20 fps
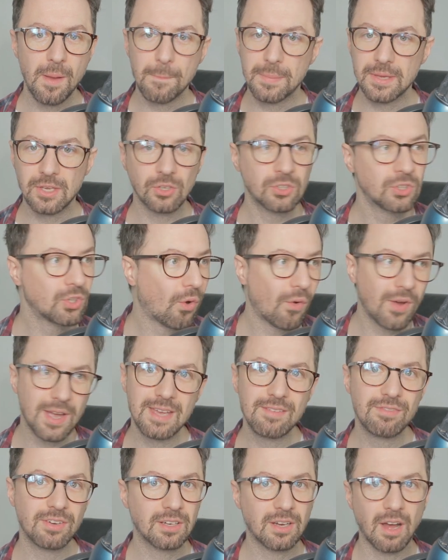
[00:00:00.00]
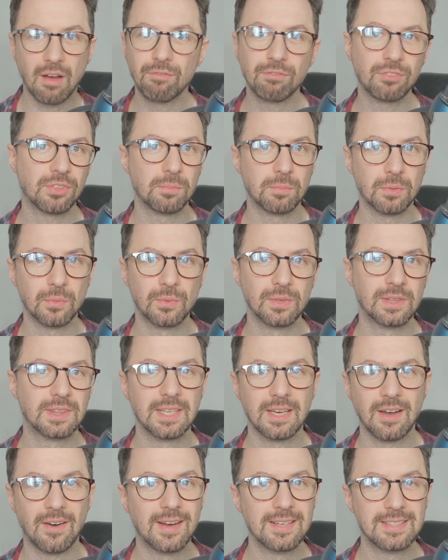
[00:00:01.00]
but you're not even comfortable with
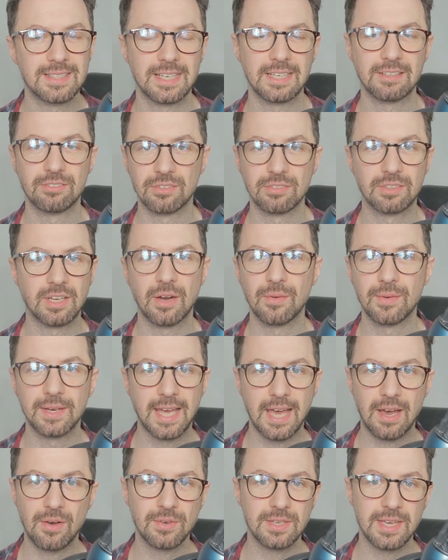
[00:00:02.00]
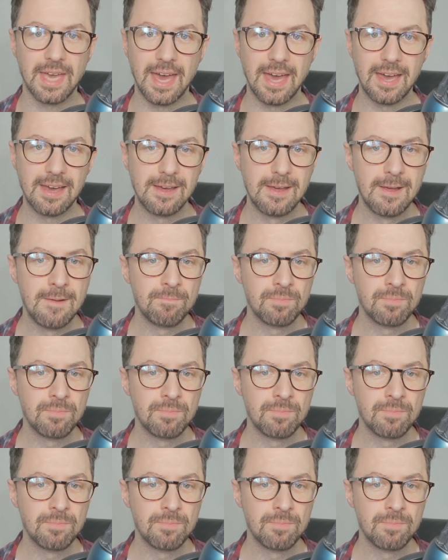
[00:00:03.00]
the idea of going out yet,